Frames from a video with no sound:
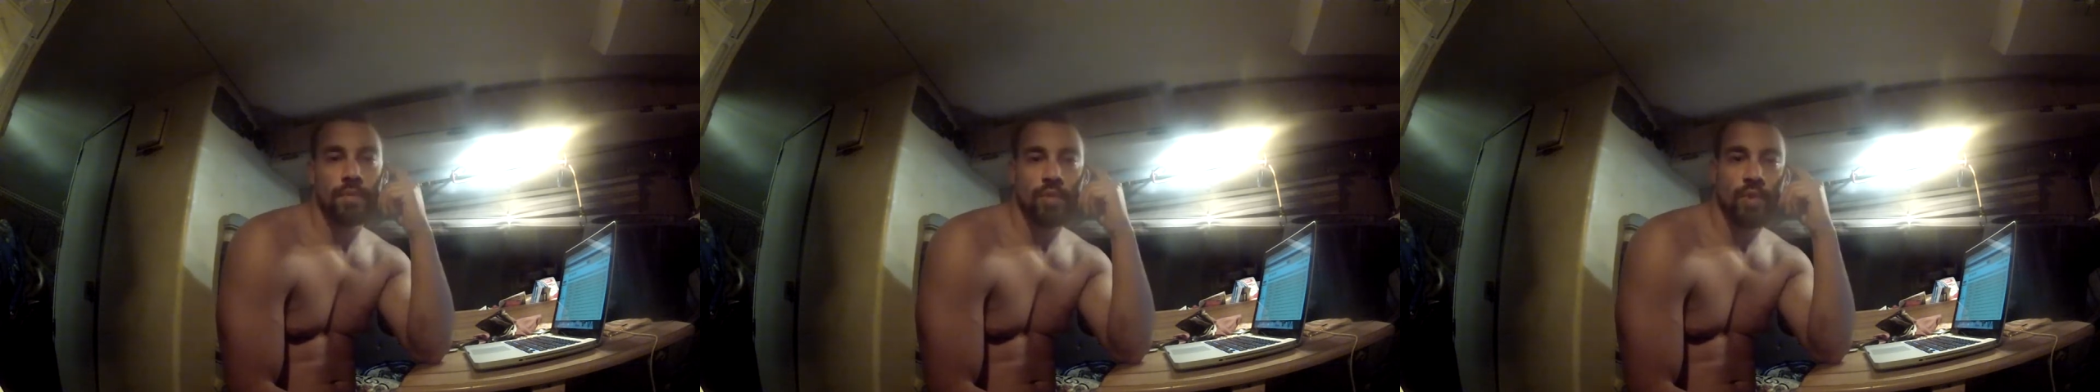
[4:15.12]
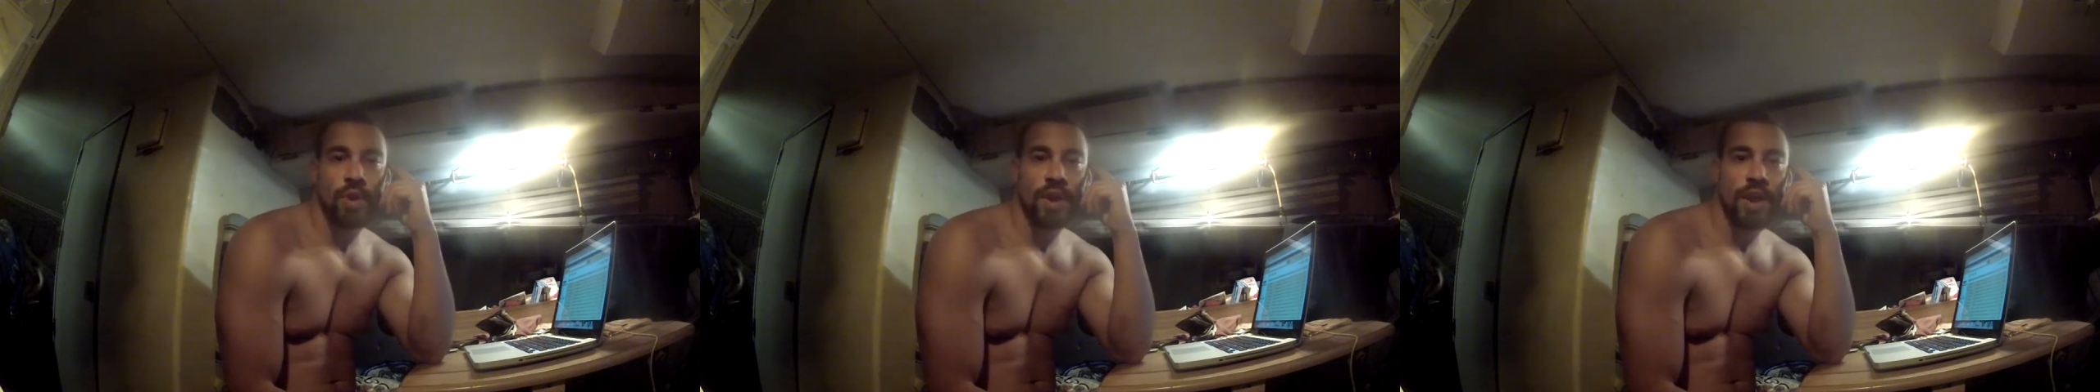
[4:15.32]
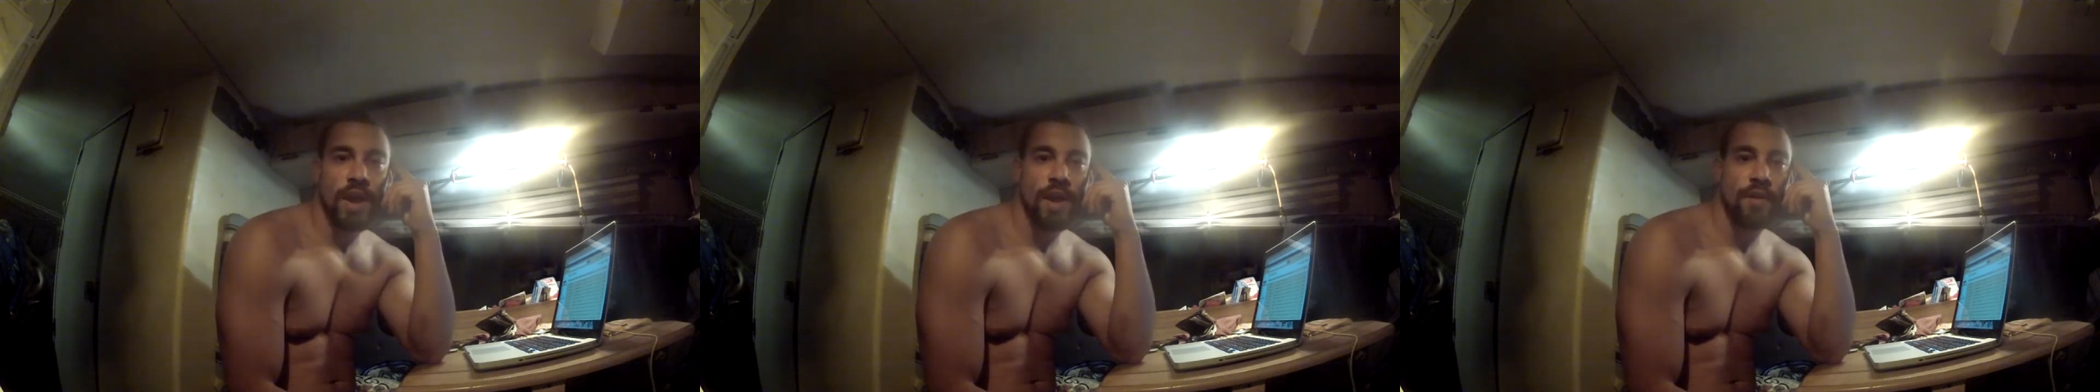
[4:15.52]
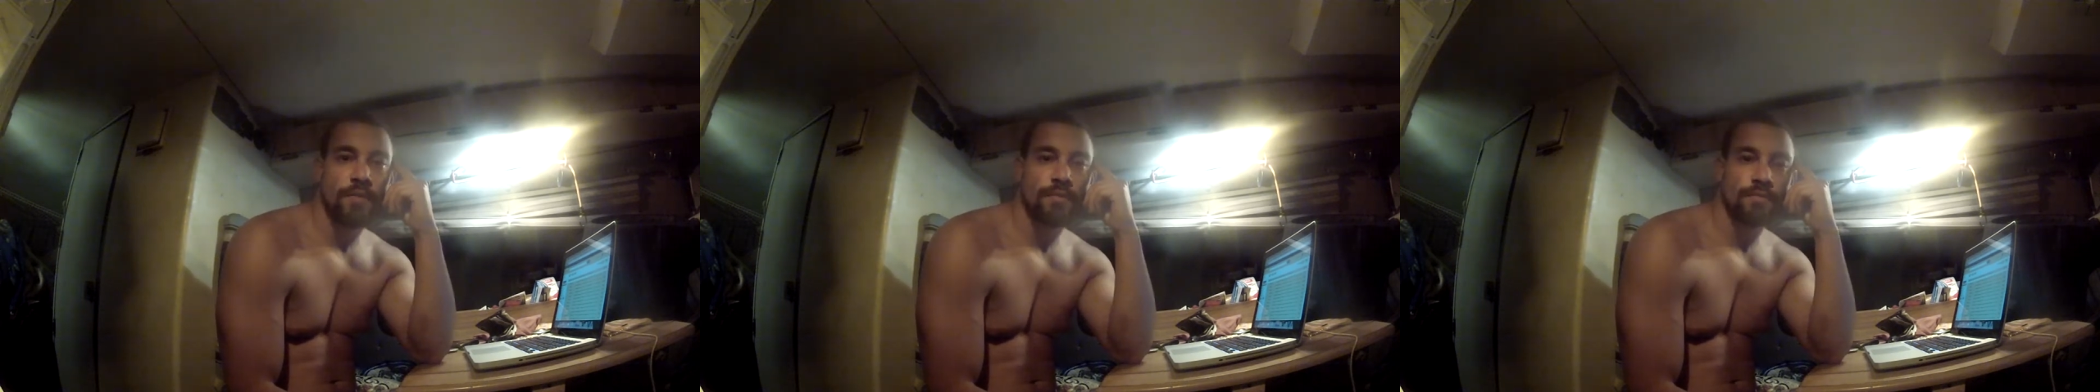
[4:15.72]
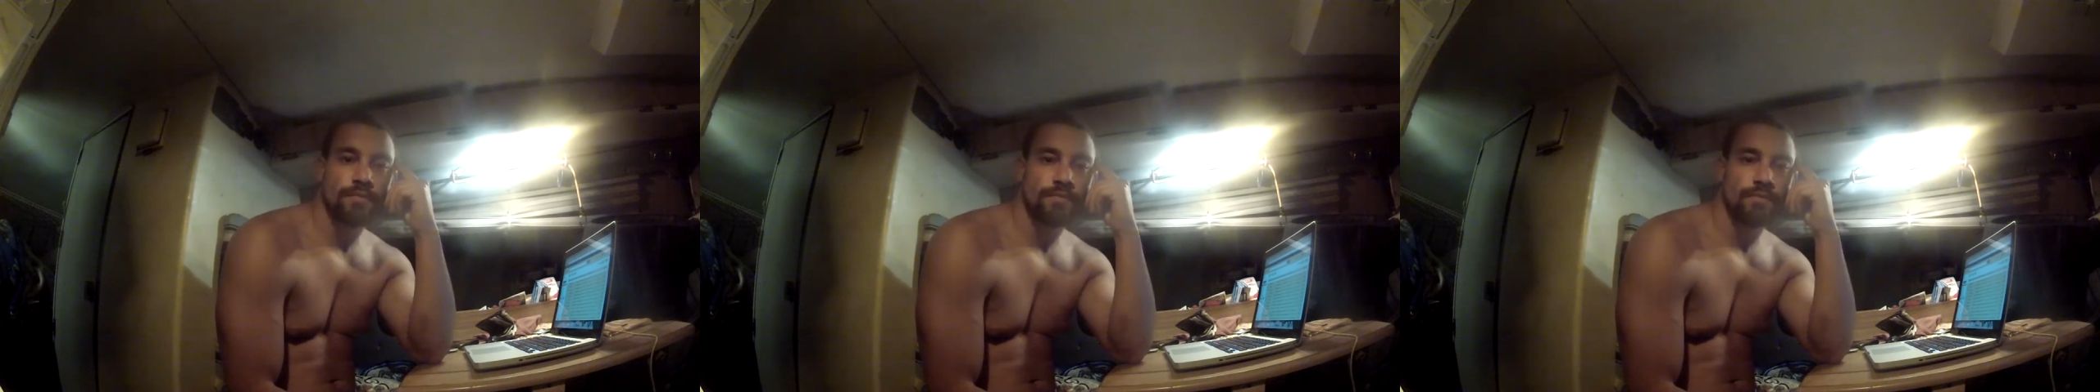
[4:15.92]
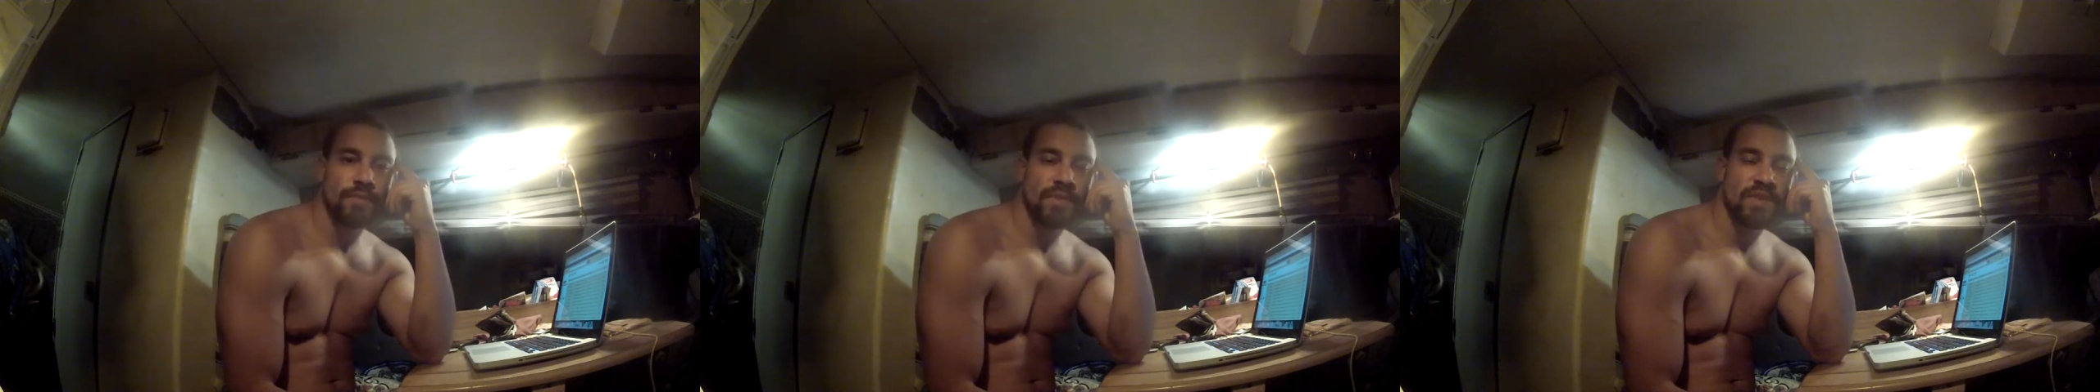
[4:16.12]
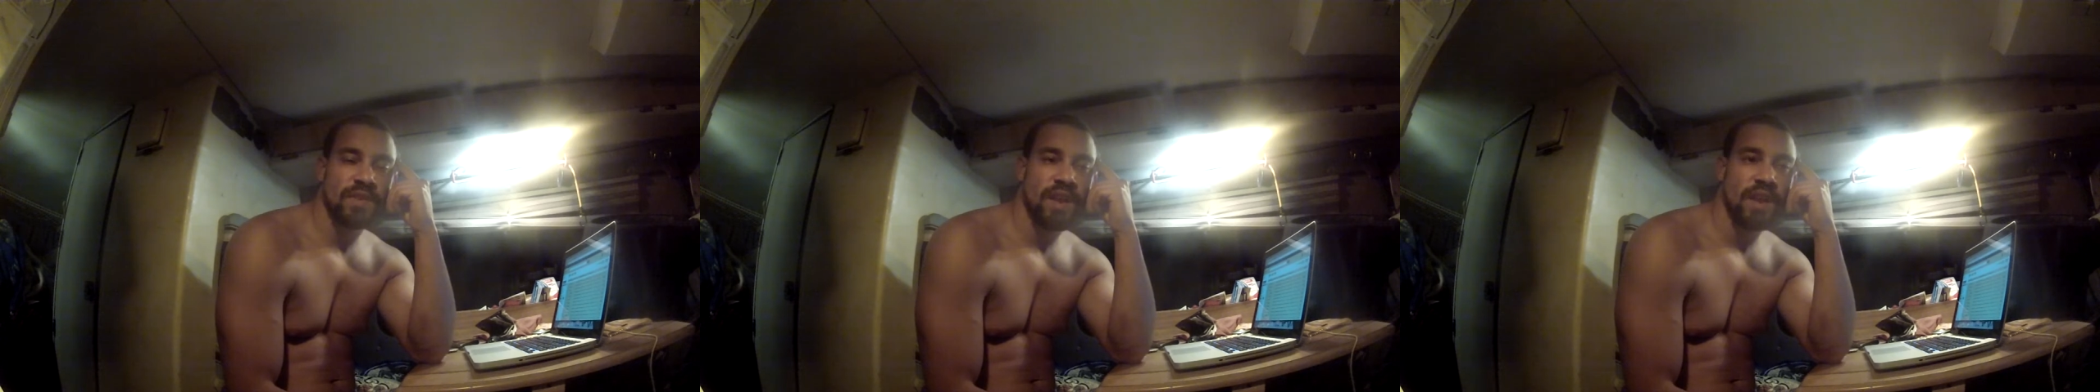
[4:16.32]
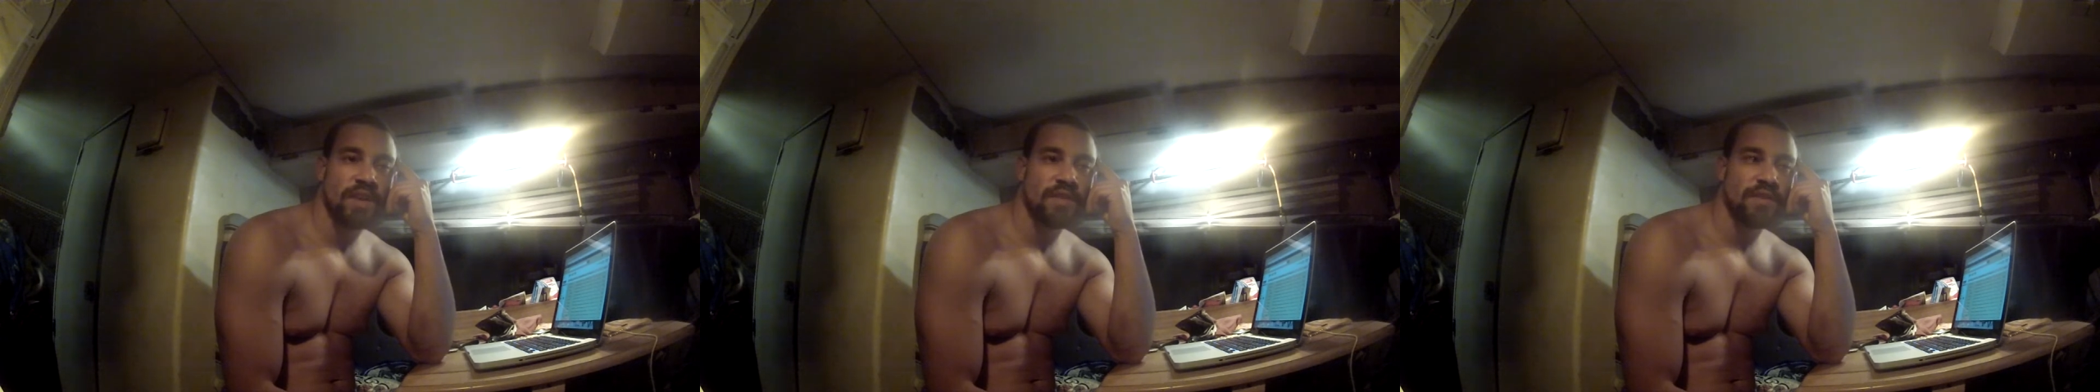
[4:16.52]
working out, staying